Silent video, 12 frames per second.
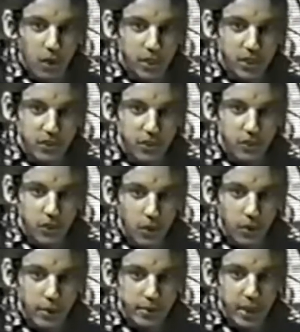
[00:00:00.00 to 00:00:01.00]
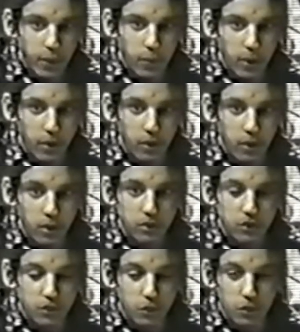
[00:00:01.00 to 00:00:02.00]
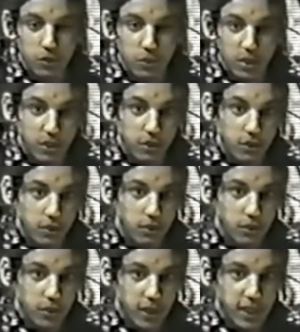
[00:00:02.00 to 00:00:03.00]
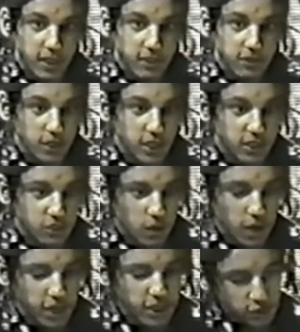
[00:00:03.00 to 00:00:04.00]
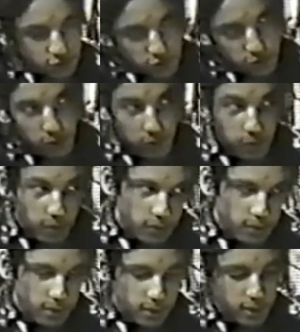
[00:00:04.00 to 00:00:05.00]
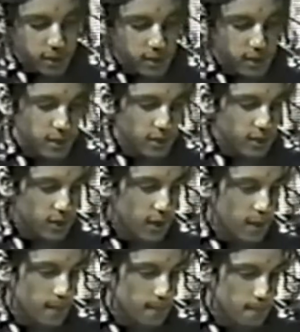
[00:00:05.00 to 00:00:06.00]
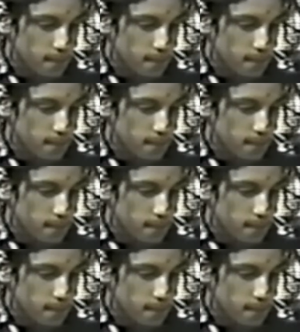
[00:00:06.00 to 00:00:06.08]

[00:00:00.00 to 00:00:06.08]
aren't just that well tuned when you're drinking, because you get drunk and you're just a little. All right.